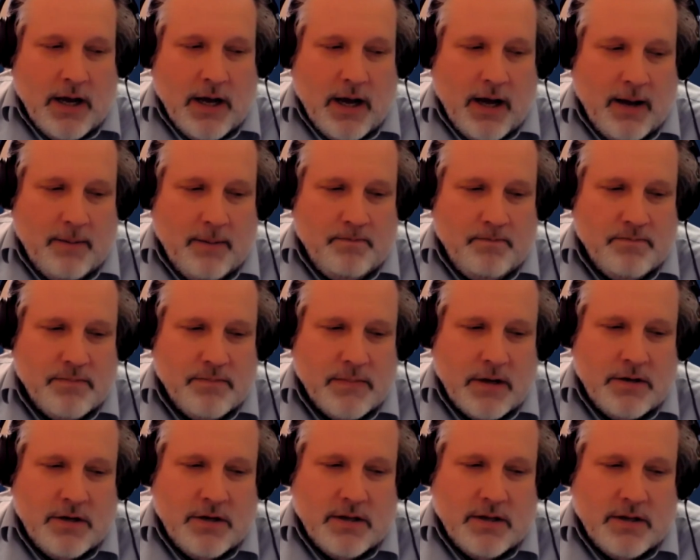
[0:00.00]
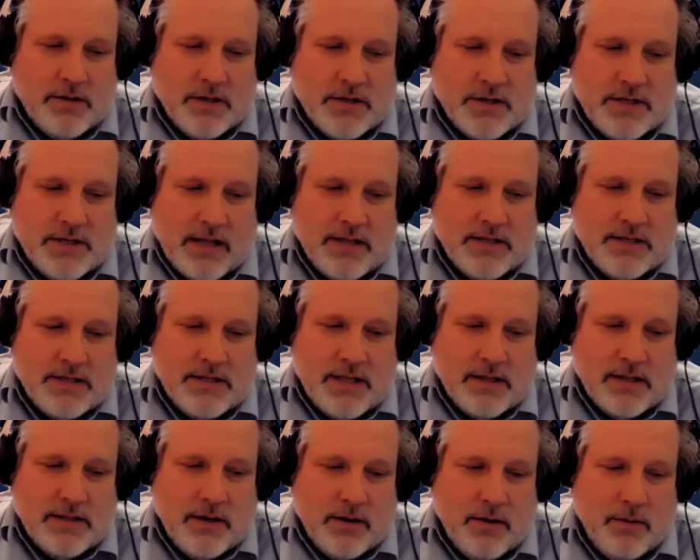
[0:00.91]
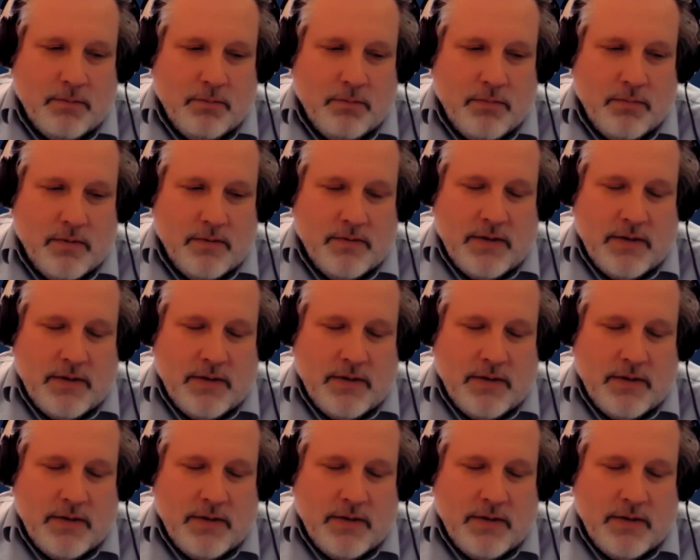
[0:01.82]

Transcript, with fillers: Mm-hmm. Um, do you get the sense that the